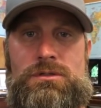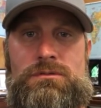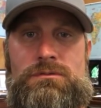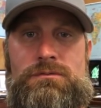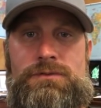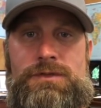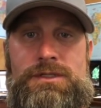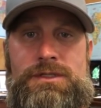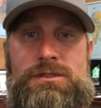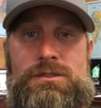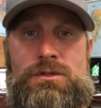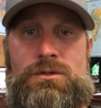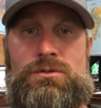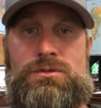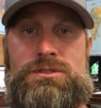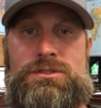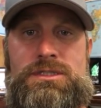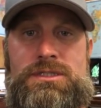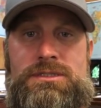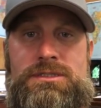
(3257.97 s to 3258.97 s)
Vito's
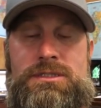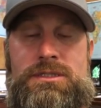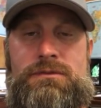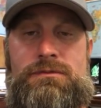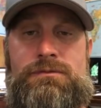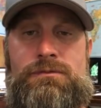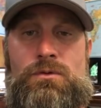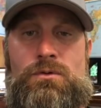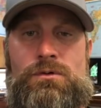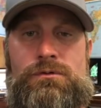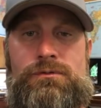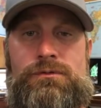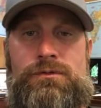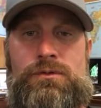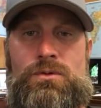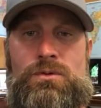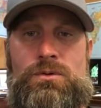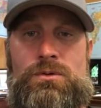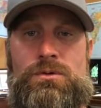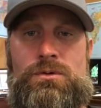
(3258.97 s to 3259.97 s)
64th
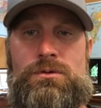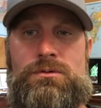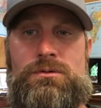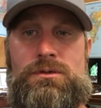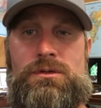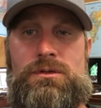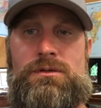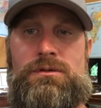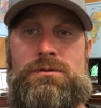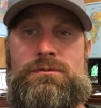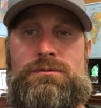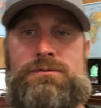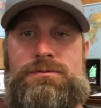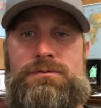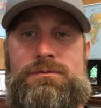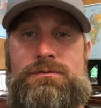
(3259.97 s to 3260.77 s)
floor of